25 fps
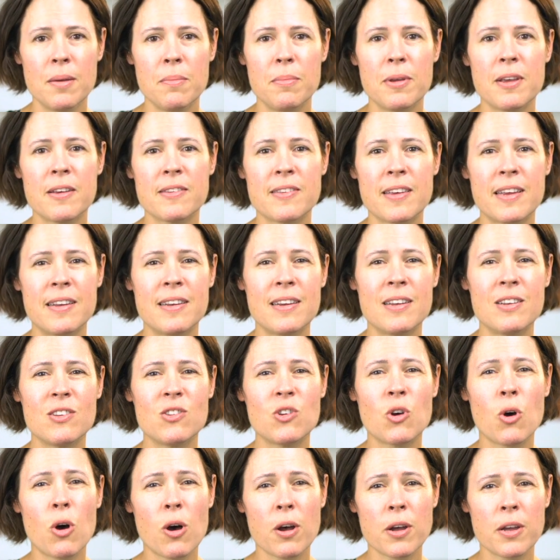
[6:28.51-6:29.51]
because I didn't
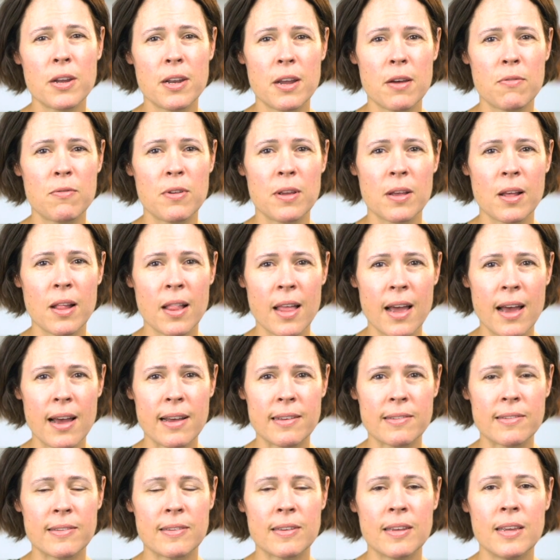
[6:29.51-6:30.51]
talk enough in
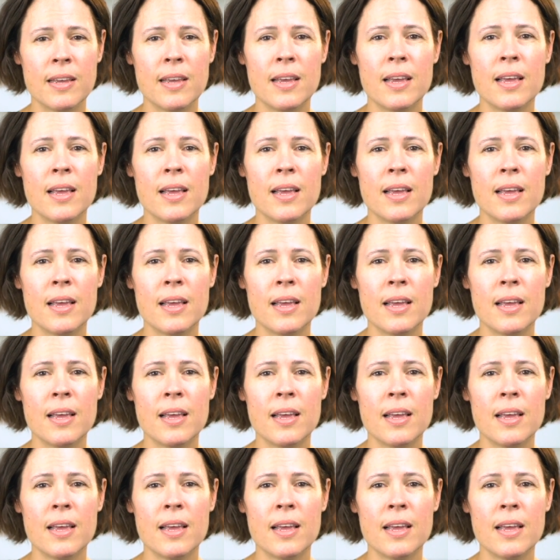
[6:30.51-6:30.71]
class.